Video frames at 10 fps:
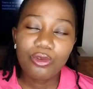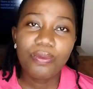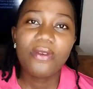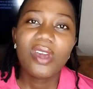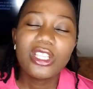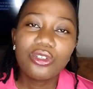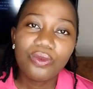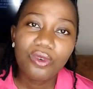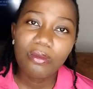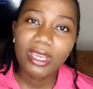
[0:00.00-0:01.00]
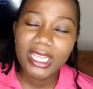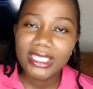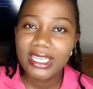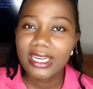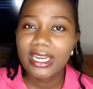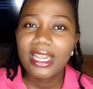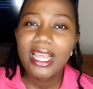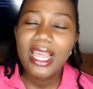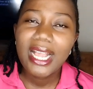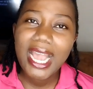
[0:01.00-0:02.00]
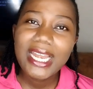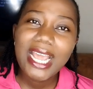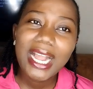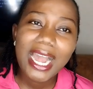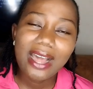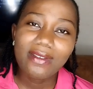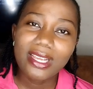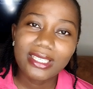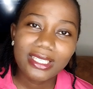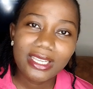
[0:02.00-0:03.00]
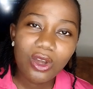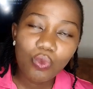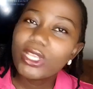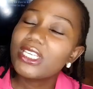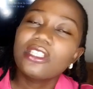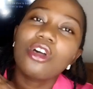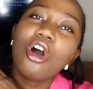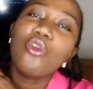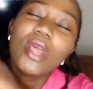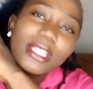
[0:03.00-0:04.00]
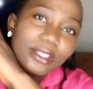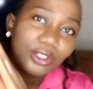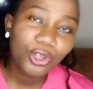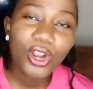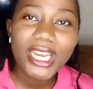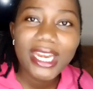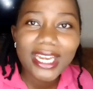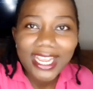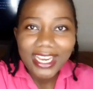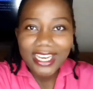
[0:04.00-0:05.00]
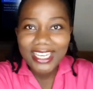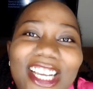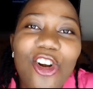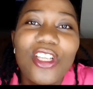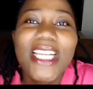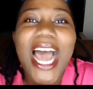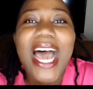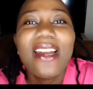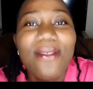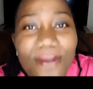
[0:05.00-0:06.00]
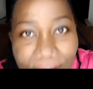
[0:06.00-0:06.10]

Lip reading: to prevent you from getting cardiac arrest, which is always sudden, dangerous and